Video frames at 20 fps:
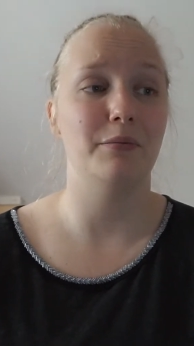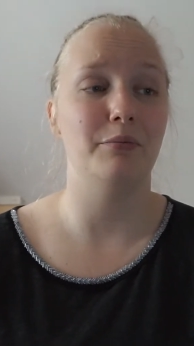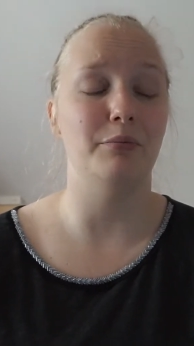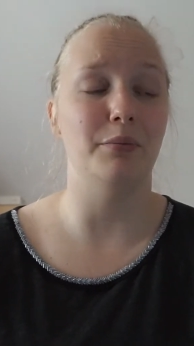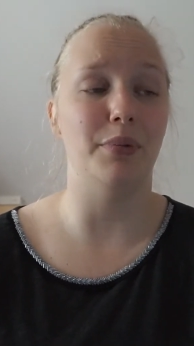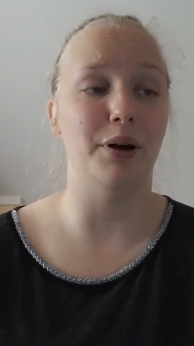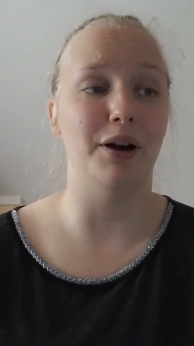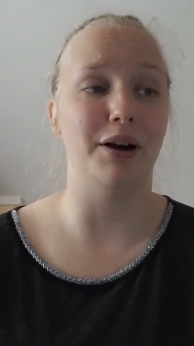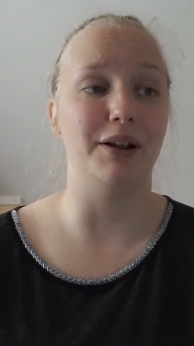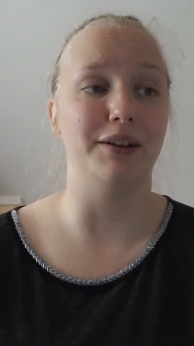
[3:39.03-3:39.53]

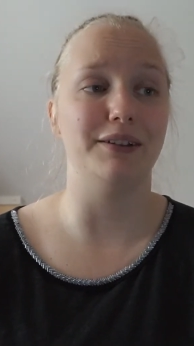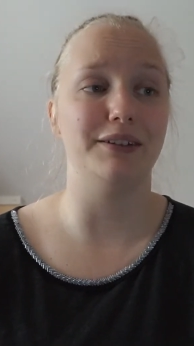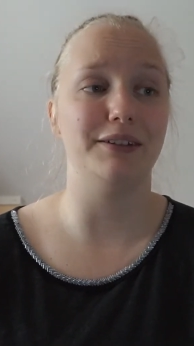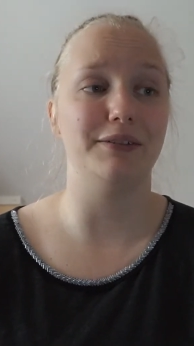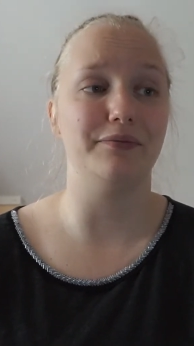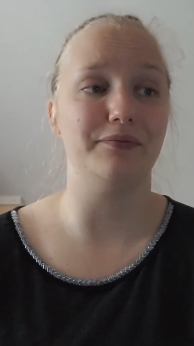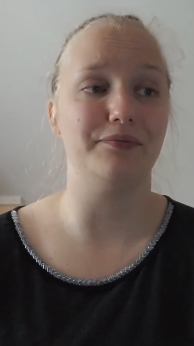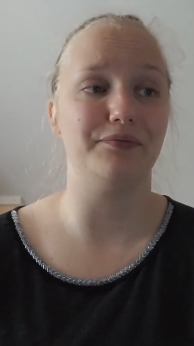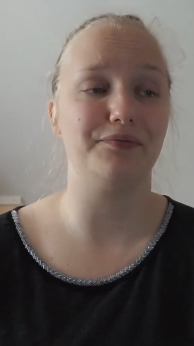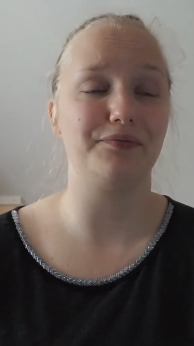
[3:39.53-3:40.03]
But
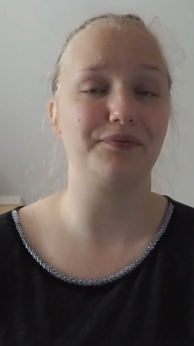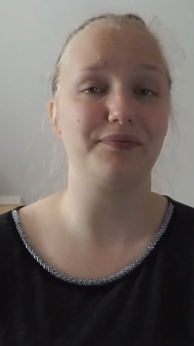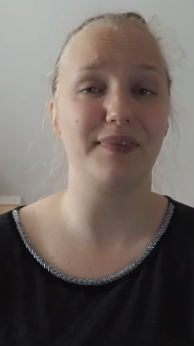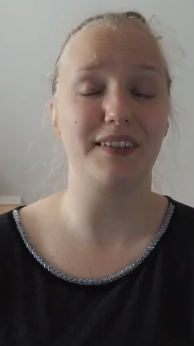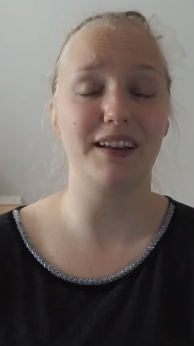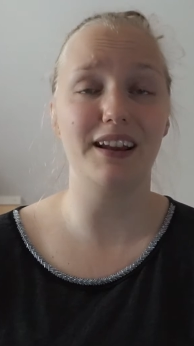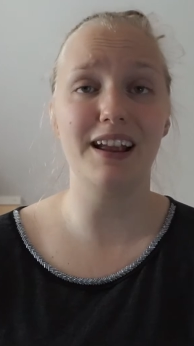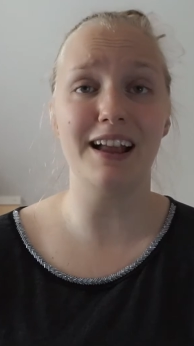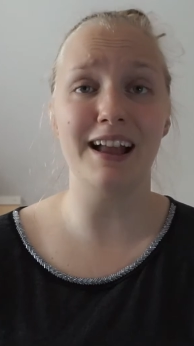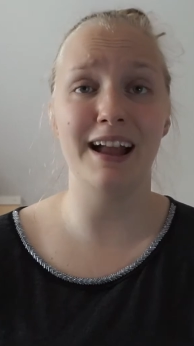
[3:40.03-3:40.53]

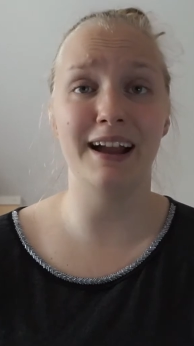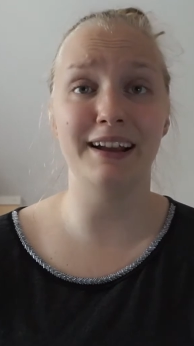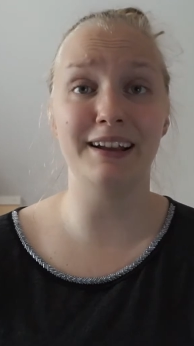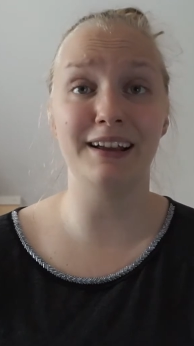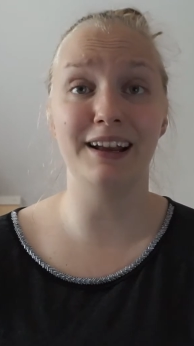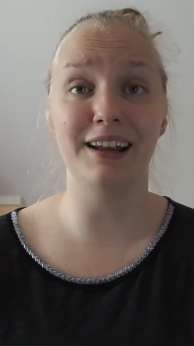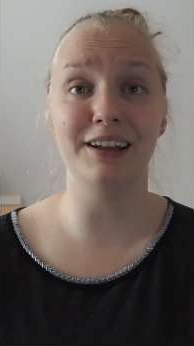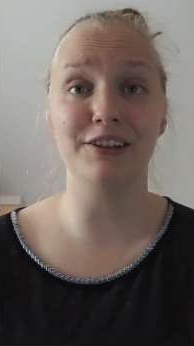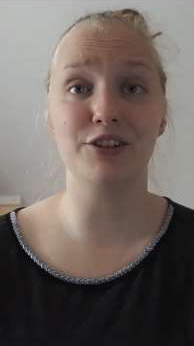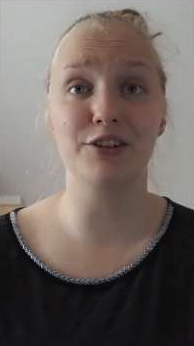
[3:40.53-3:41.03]
I
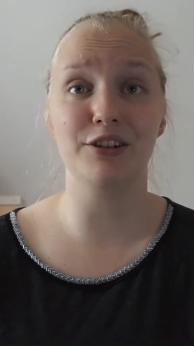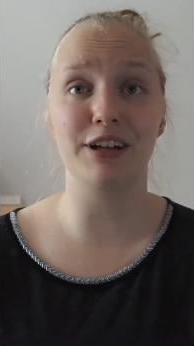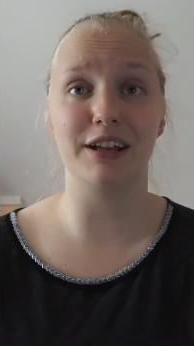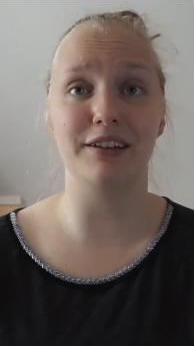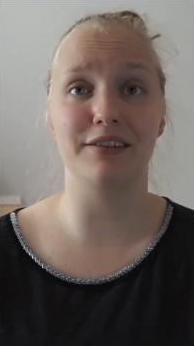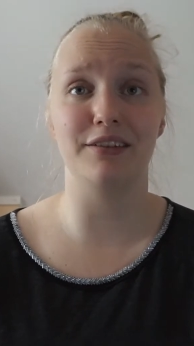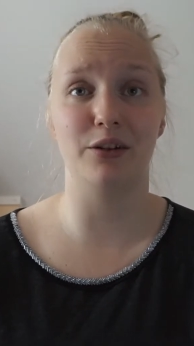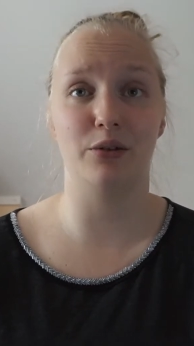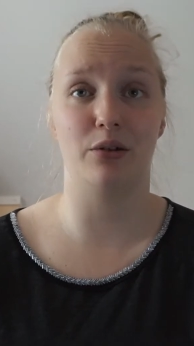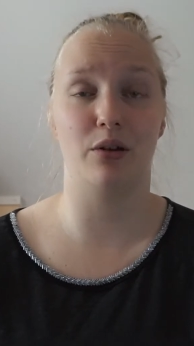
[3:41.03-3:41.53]
can let you
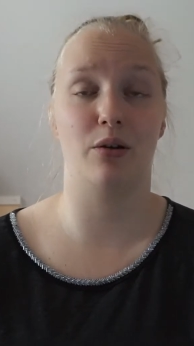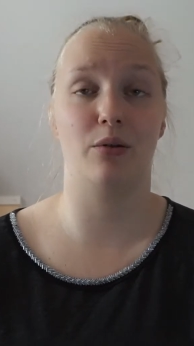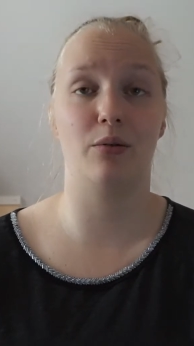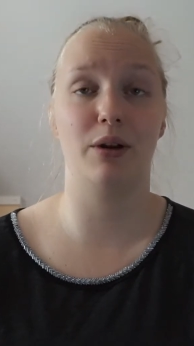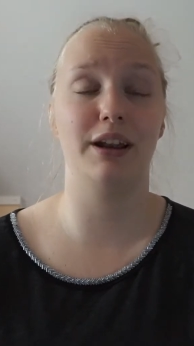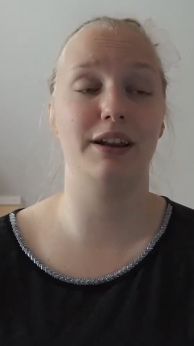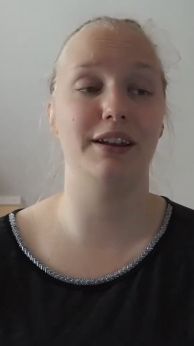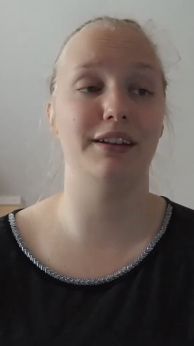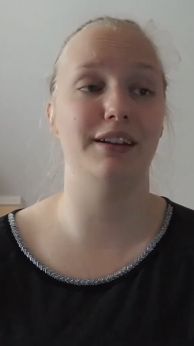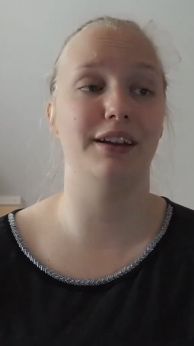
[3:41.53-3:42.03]
guys know
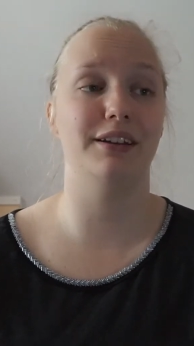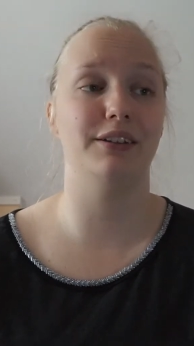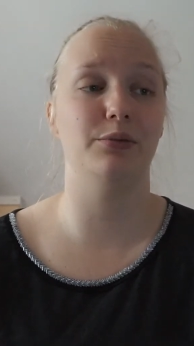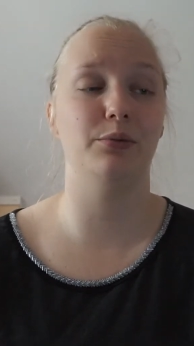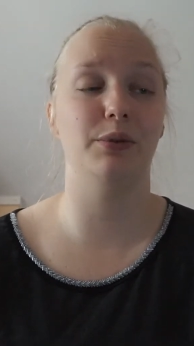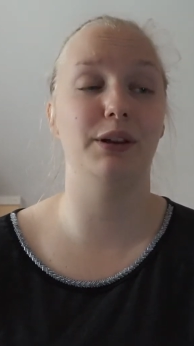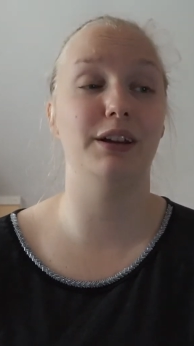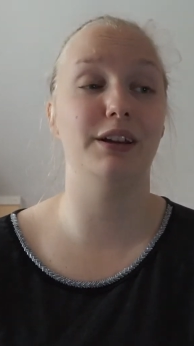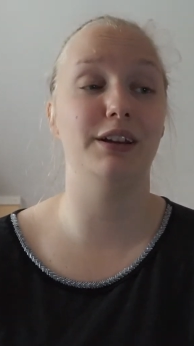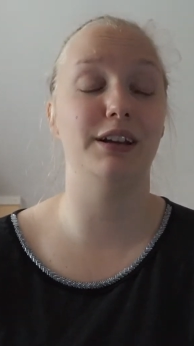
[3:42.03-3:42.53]
already that
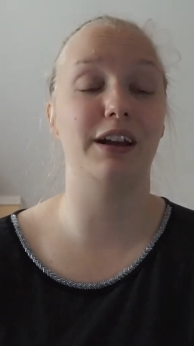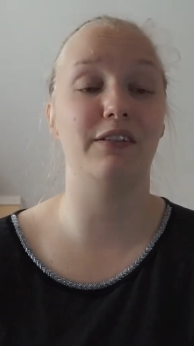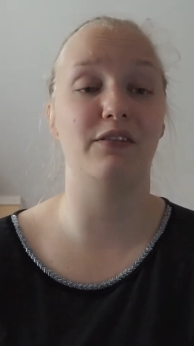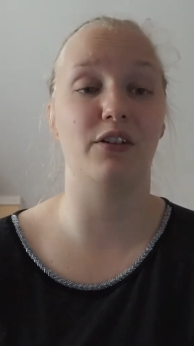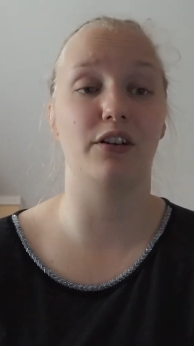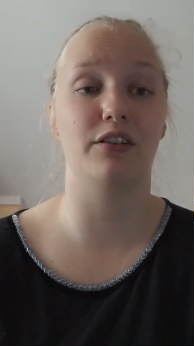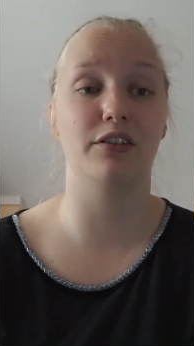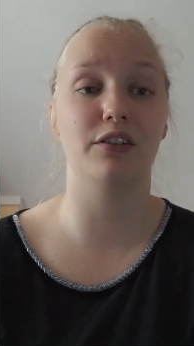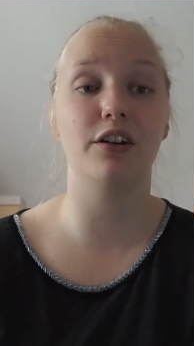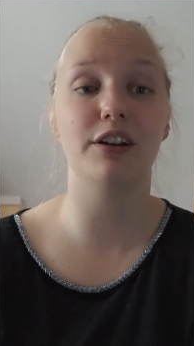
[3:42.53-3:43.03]
we
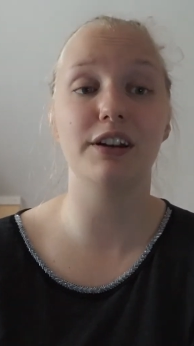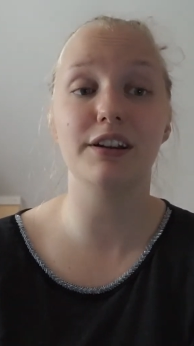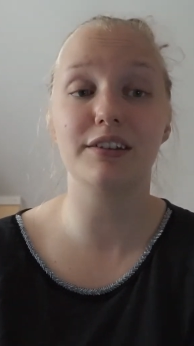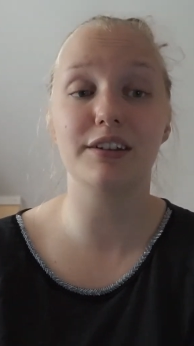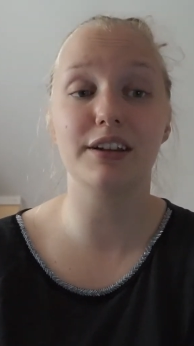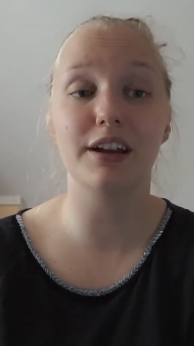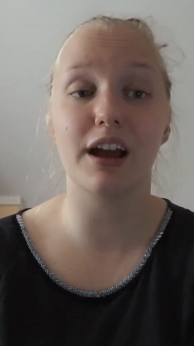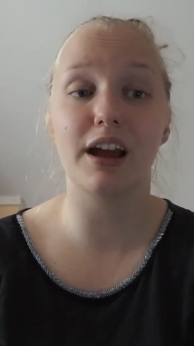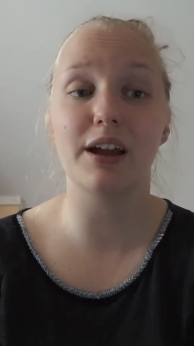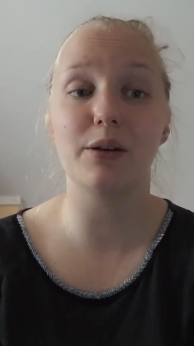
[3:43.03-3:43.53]
never saw this
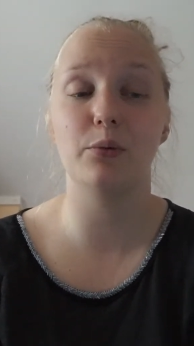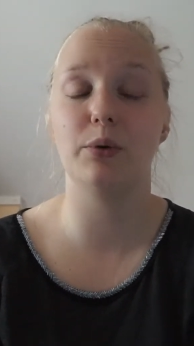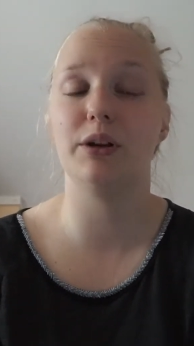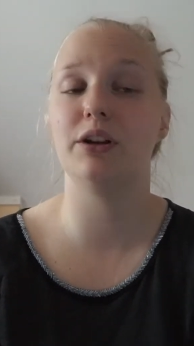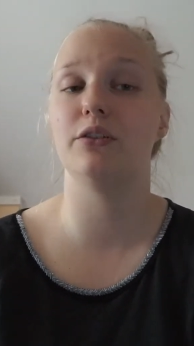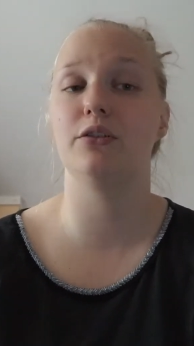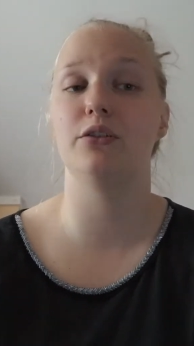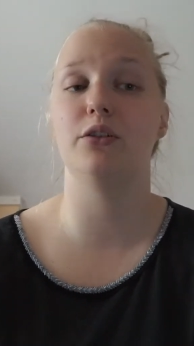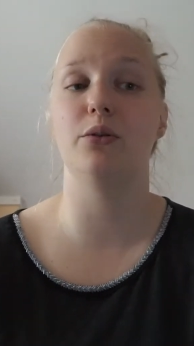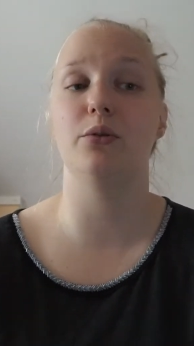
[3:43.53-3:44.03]
guy, we
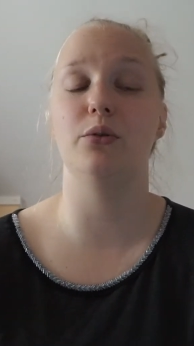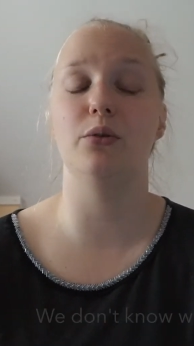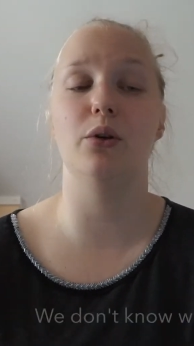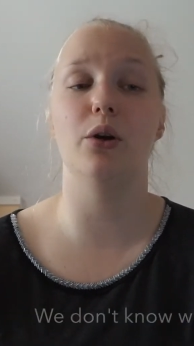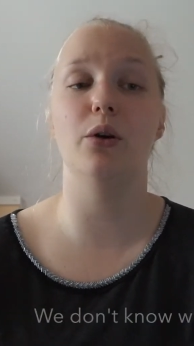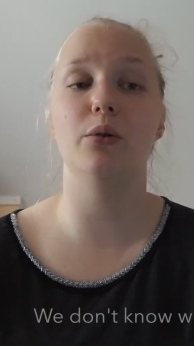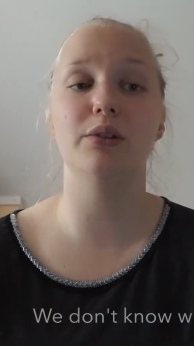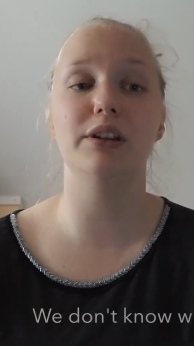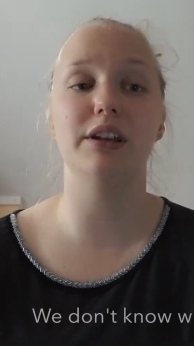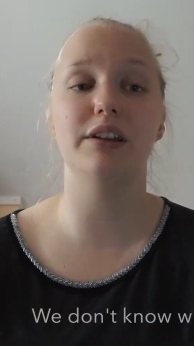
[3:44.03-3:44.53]
don't know who
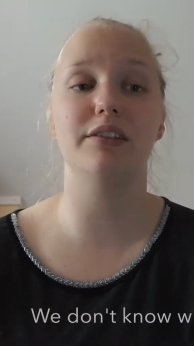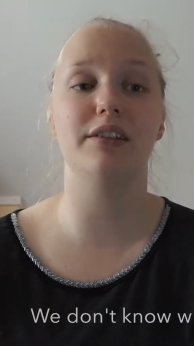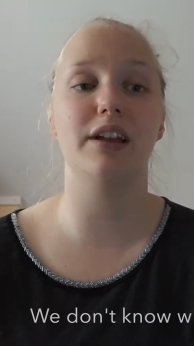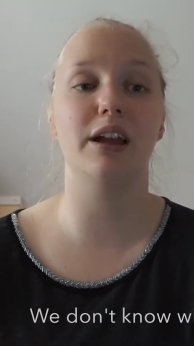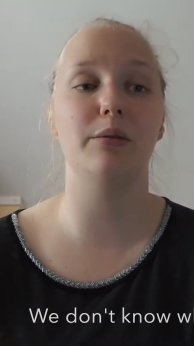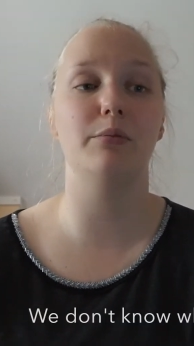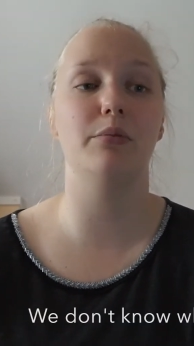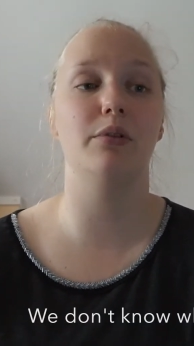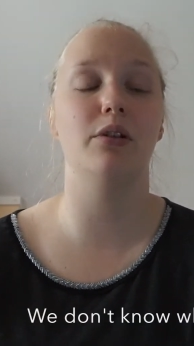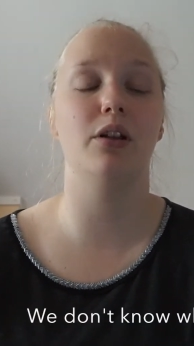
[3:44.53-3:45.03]
owned this
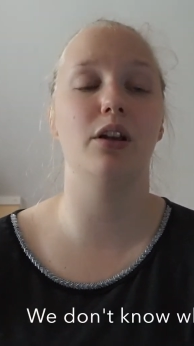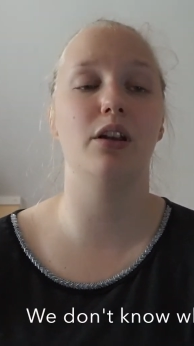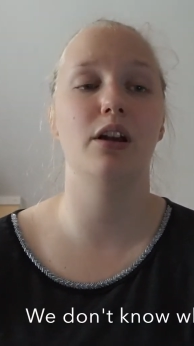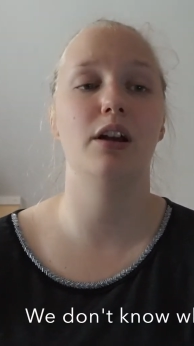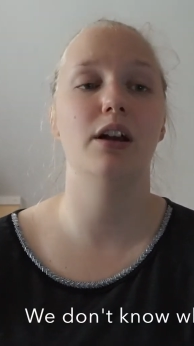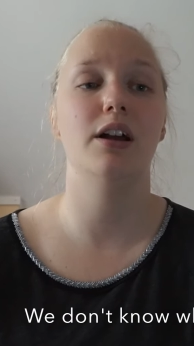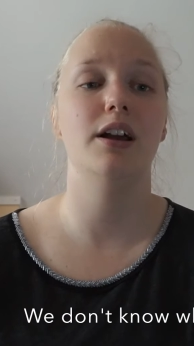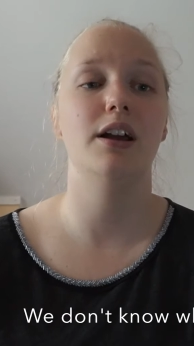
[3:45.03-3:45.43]
table,